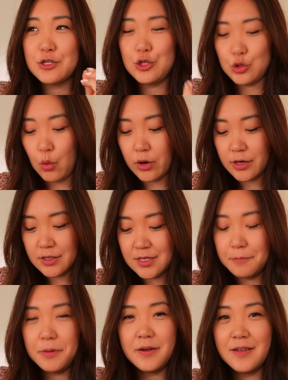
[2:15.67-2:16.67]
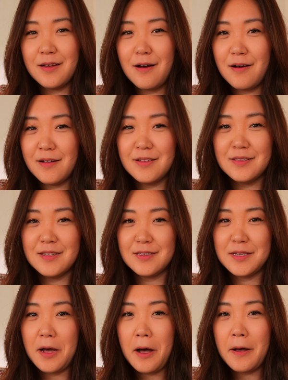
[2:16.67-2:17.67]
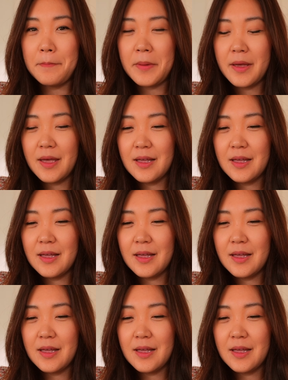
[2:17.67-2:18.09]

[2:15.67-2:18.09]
short to put on the top.